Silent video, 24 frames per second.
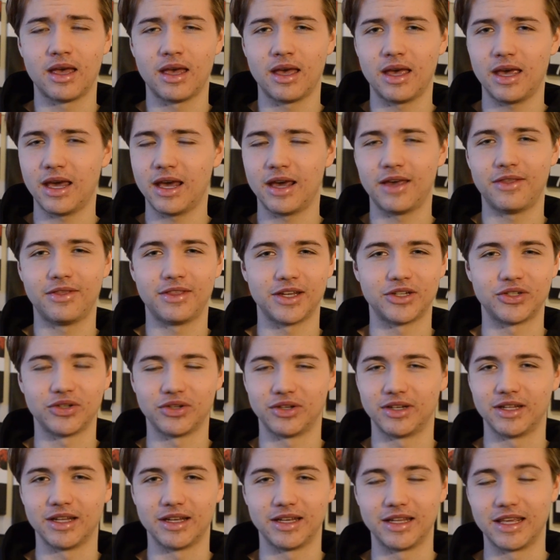and that you
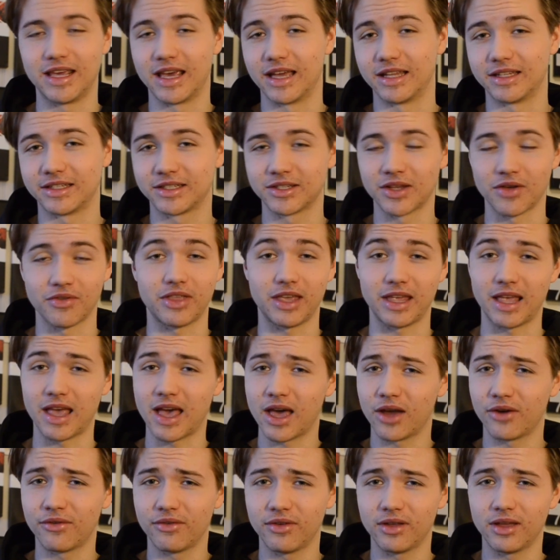did get something out
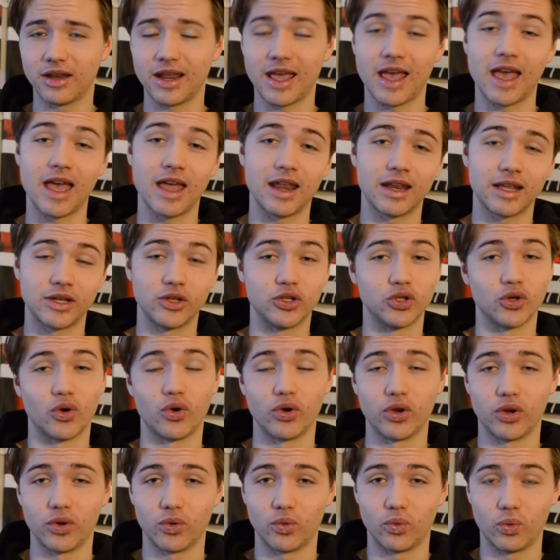of it and enjoyed
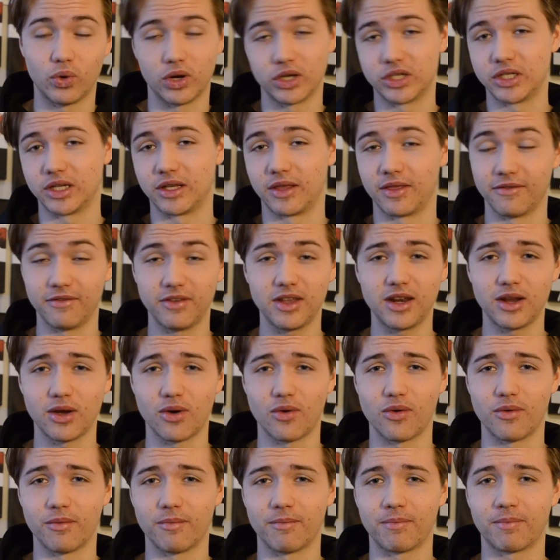watching the video.
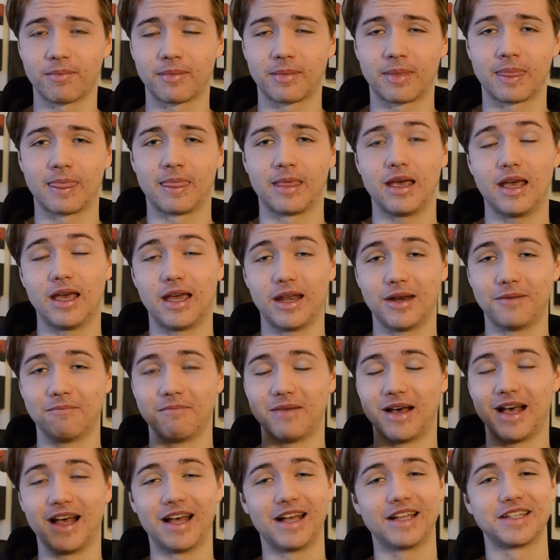And
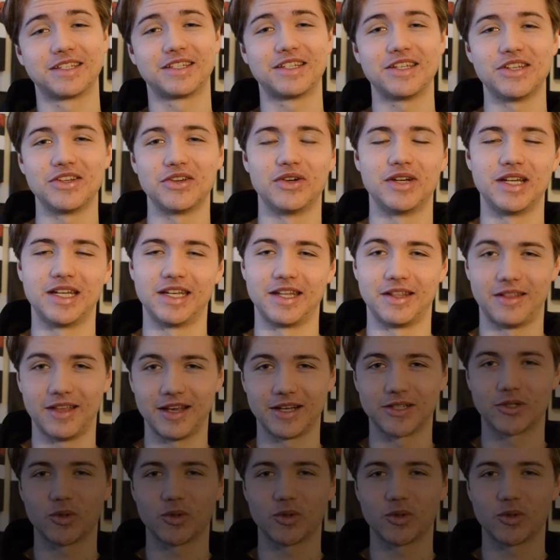I'll see you in the next